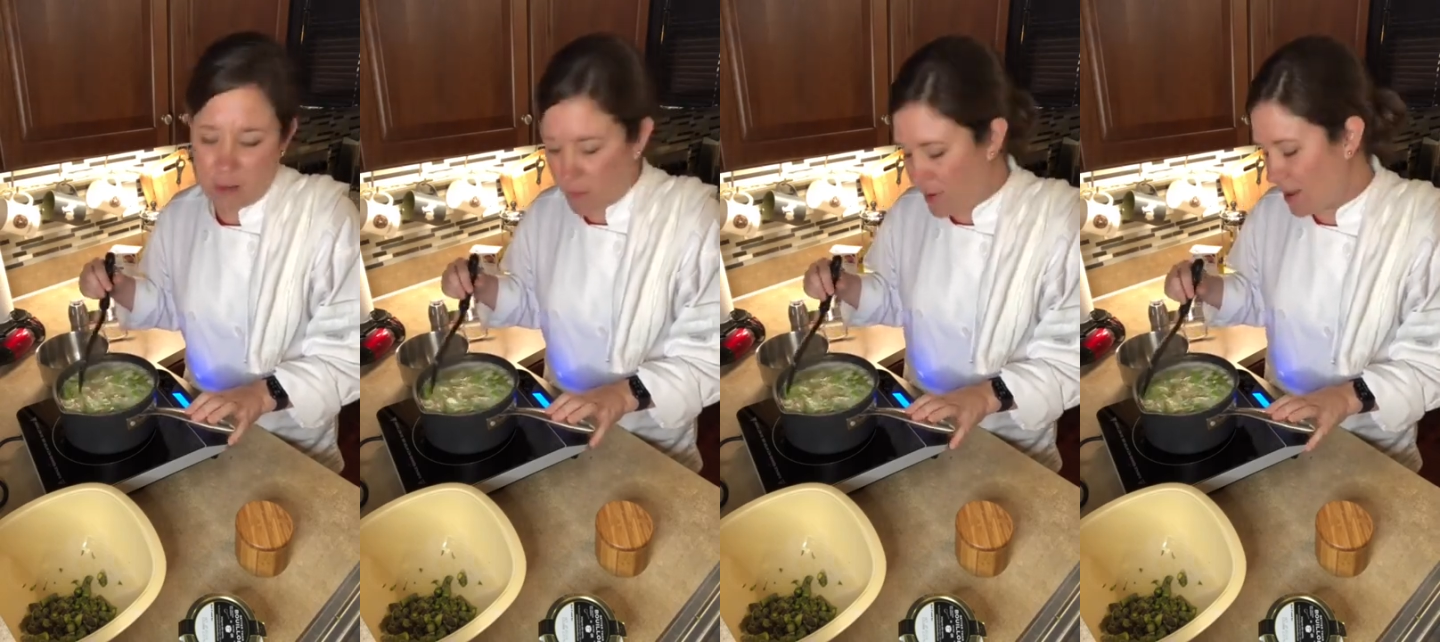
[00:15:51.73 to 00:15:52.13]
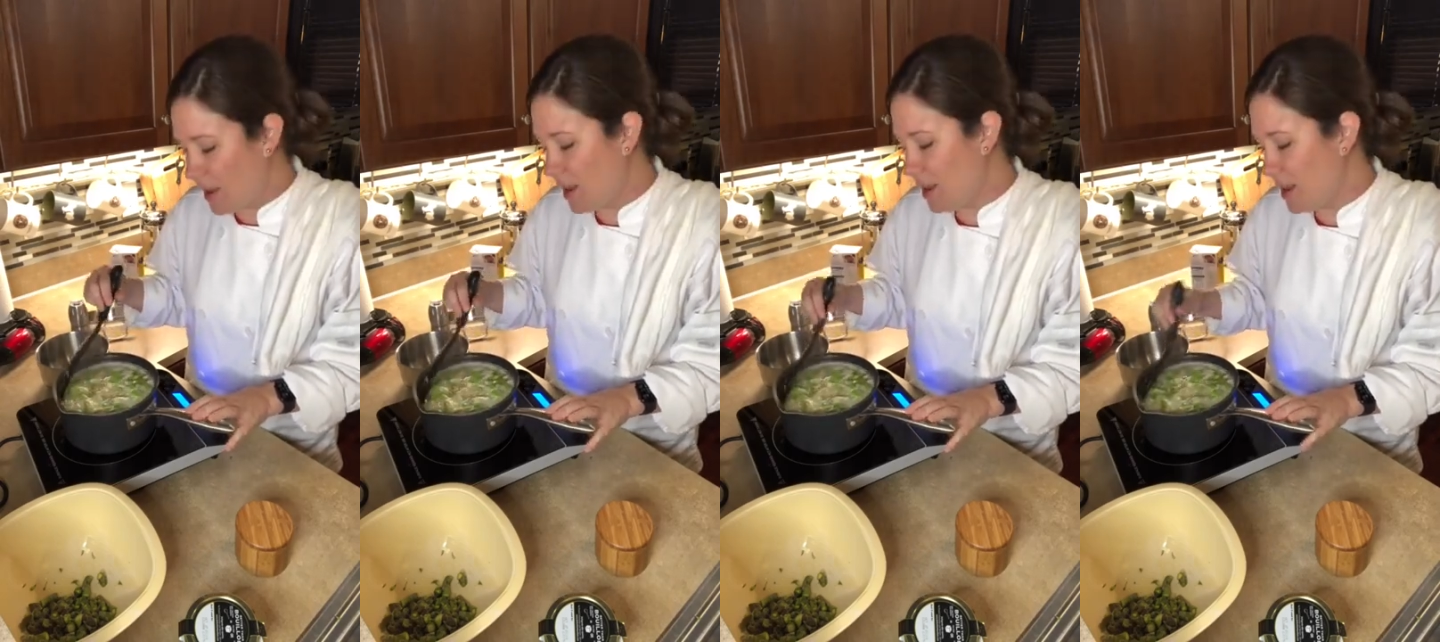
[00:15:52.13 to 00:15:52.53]
But
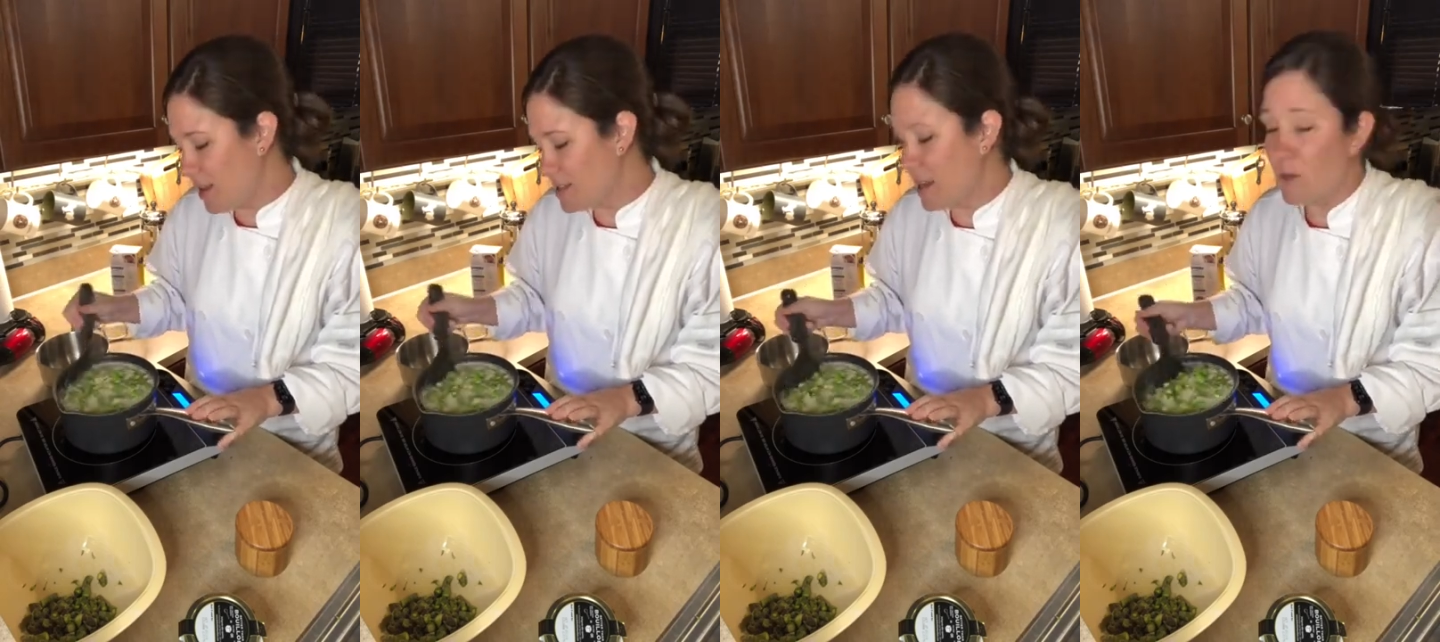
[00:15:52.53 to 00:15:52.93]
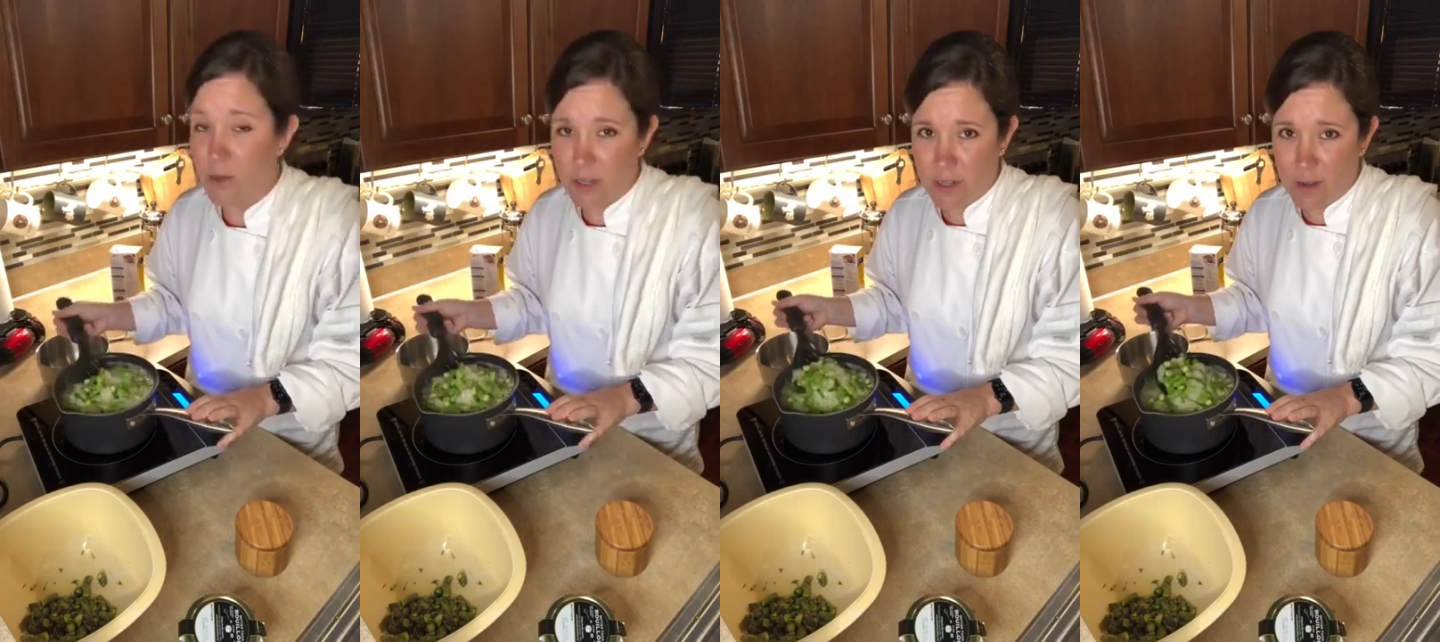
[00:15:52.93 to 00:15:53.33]
it's not
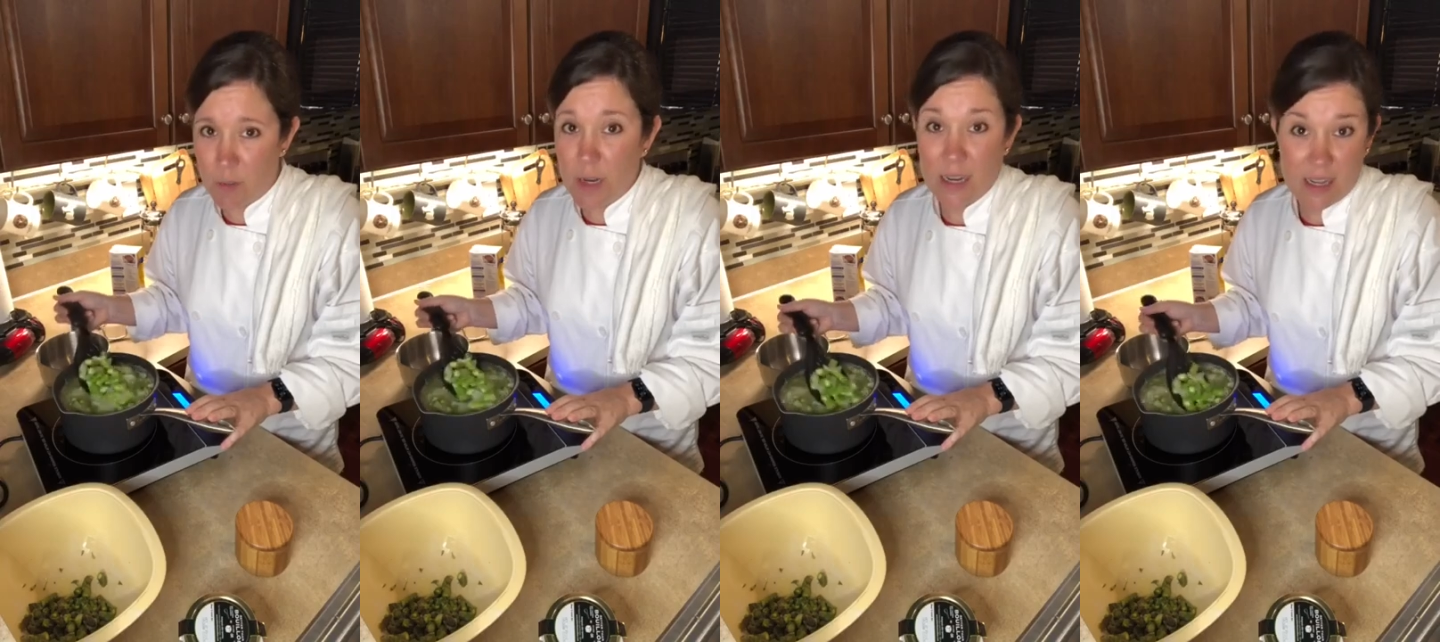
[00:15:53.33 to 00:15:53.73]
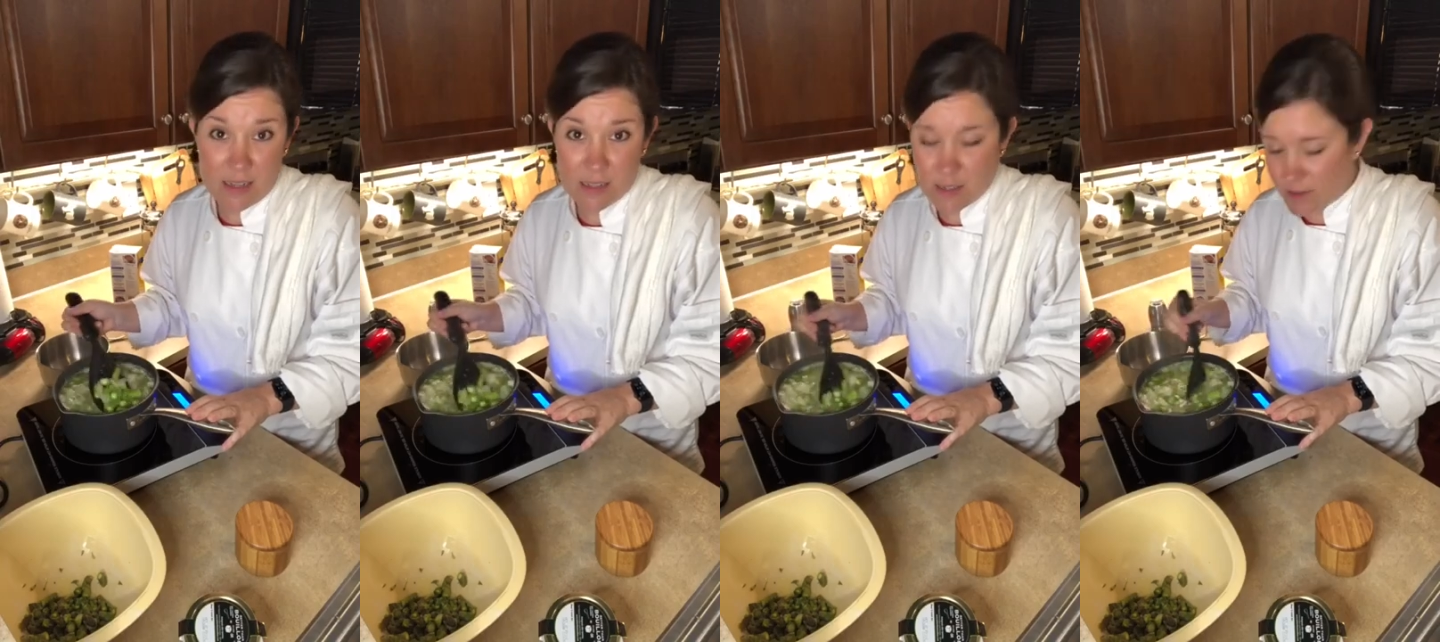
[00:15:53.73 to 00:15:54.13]
really, but it
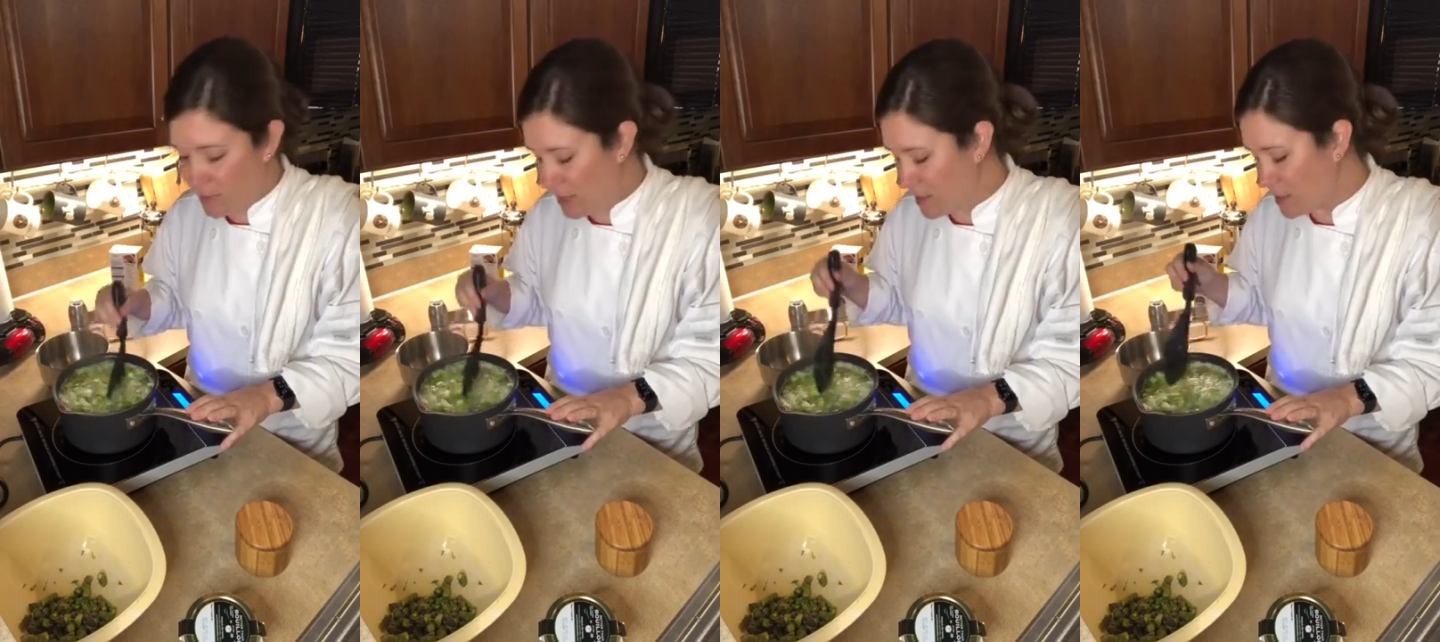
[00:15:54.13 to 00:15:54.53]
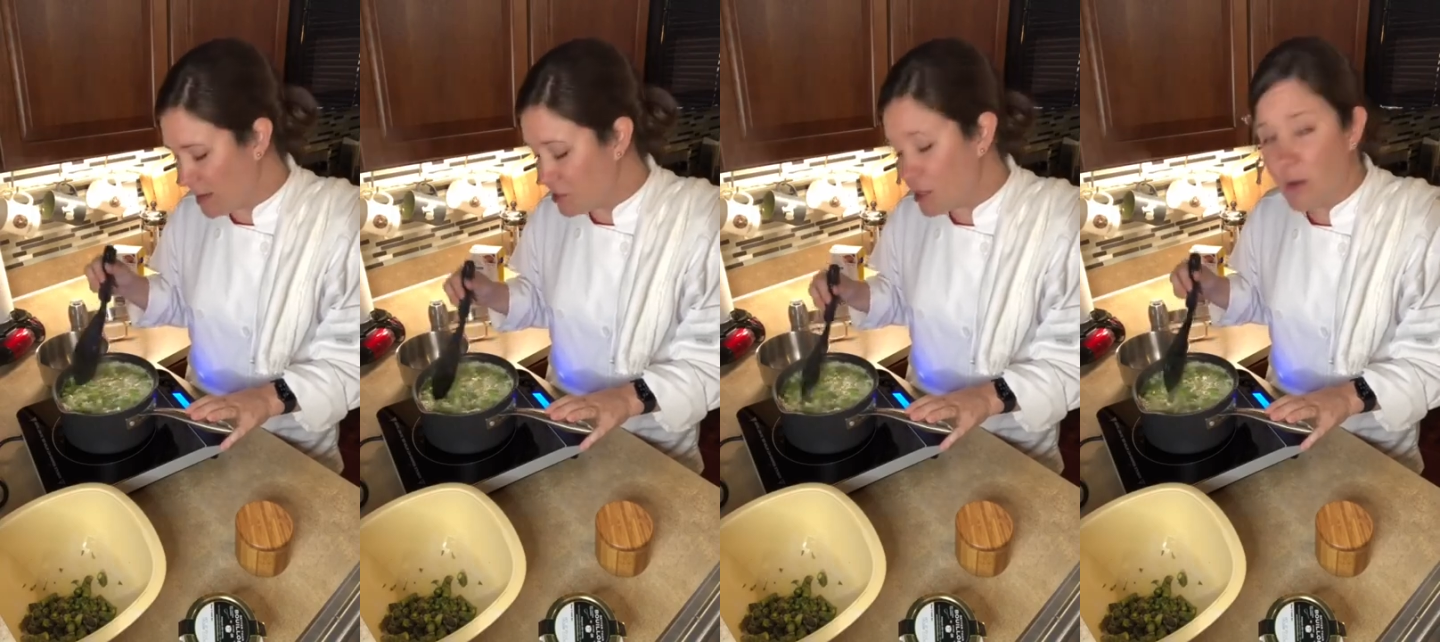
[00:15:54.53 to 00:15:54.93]
is. Because
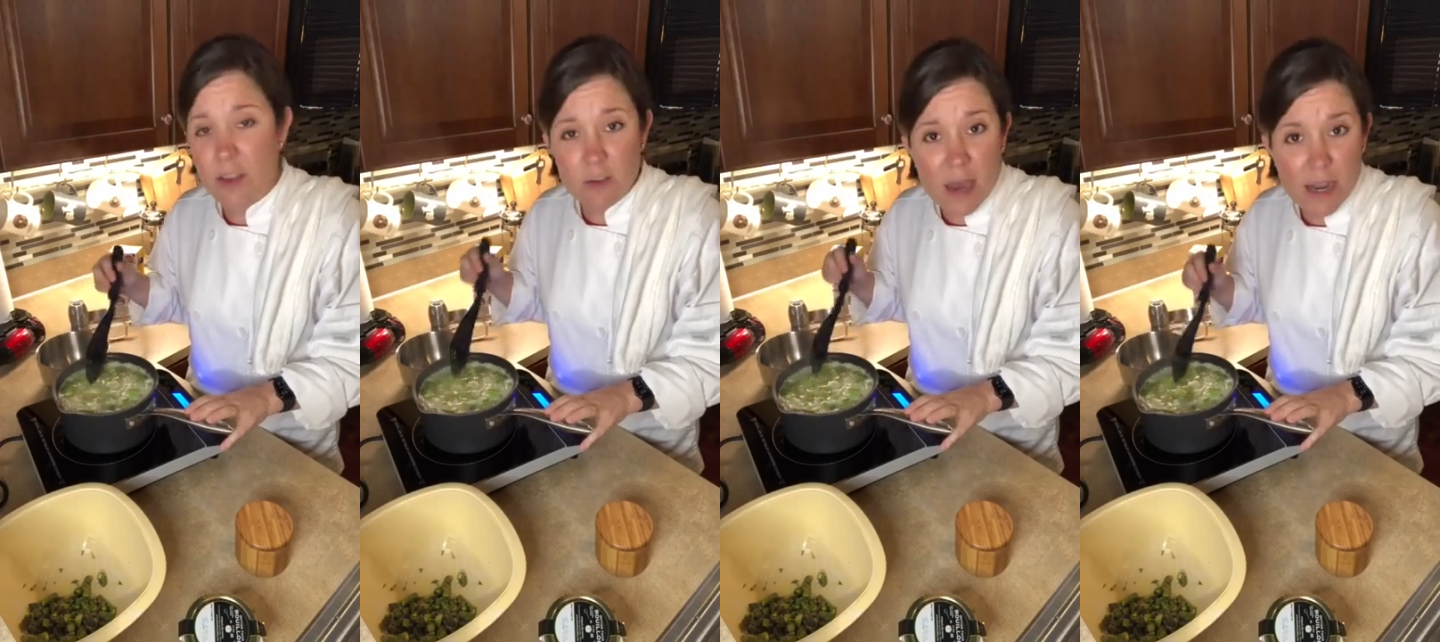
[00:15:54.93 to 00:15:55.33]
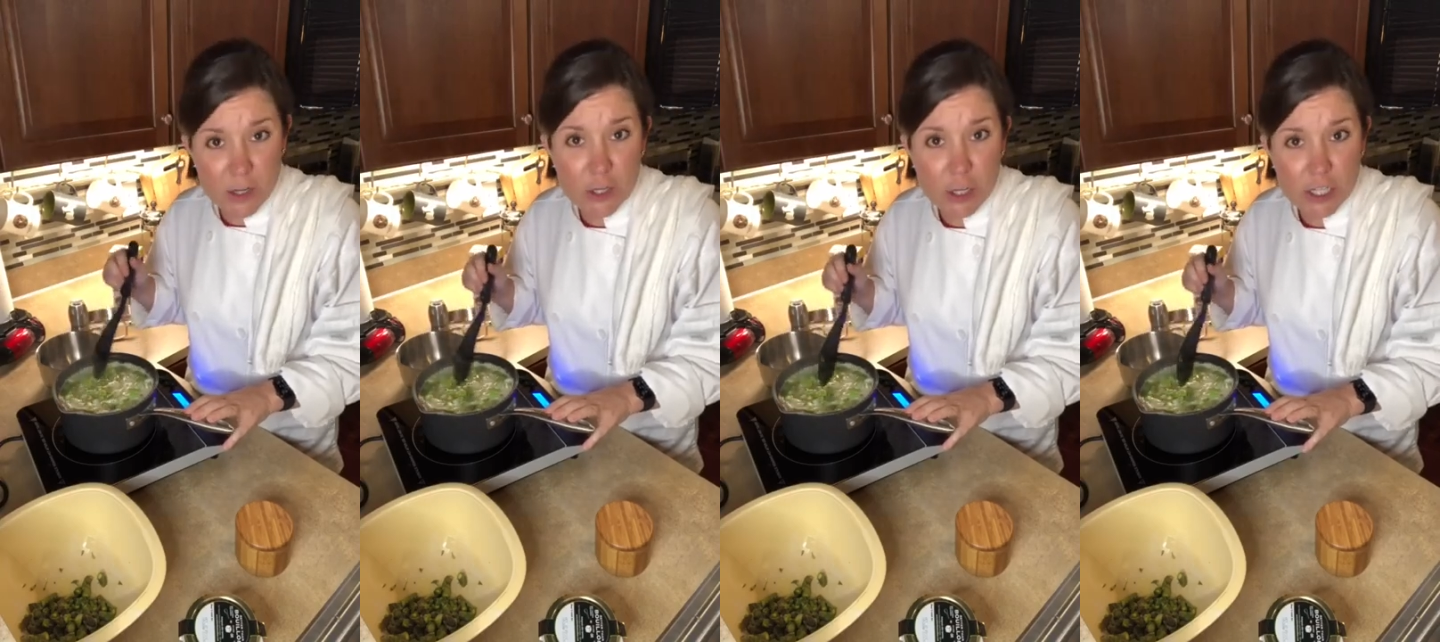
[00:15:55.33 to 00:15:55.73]
I'm showing you how to
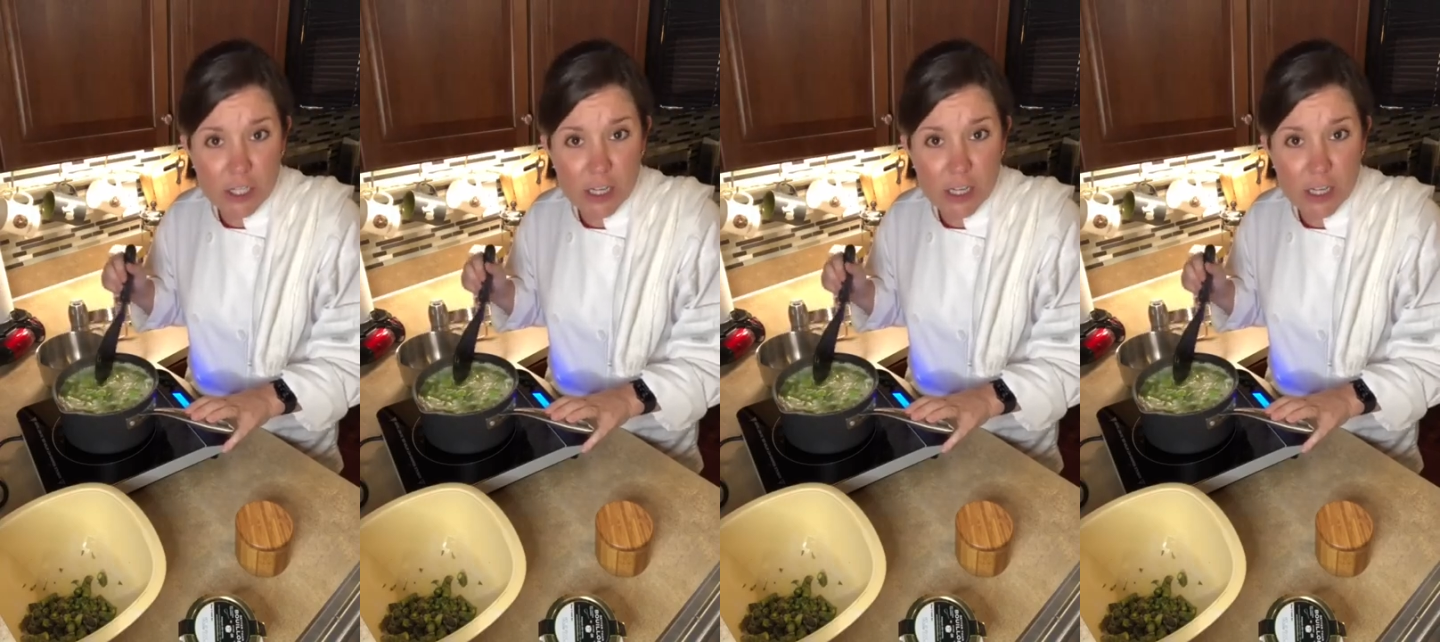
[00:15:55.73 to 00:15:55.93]
cook.